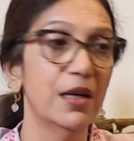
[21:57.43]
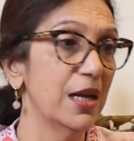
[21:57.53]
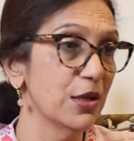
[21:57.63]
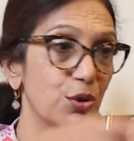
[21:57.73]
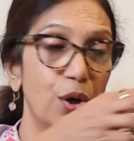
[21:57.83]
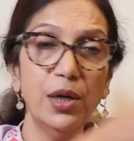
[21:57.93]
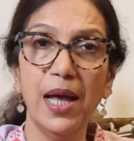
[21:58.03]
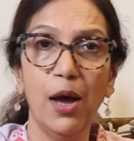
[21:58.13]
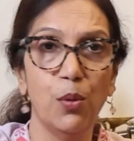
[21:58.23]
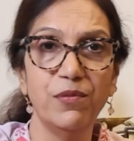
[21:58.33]
Does not
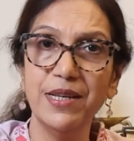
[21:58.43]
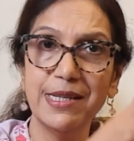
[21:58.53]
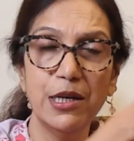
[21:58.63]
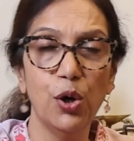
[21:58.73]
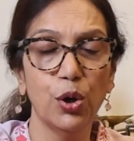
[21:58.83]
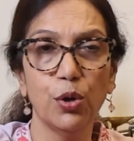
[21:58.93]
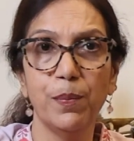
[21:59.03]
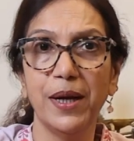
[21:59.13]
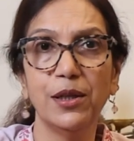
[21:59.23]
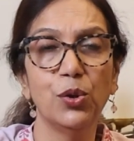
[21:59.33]
obviously
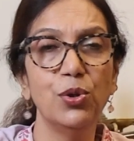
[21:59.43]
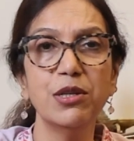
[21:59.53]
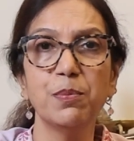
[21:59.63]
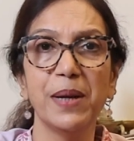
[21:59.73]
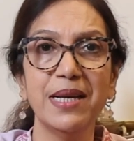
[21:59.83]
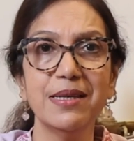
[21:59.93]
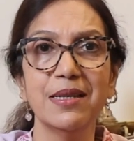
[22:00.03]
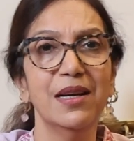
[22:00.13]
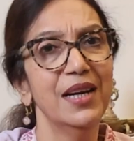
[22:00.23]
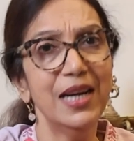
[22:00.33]
occupy the whole space.
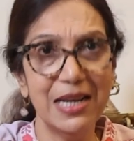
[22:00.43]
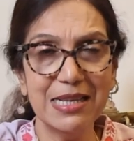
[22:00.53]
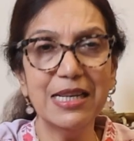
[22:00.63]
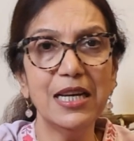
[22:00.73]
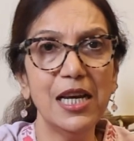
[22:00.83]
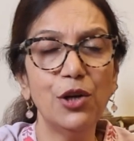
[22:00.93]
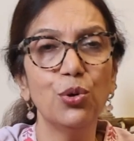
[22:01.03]
It doesn't need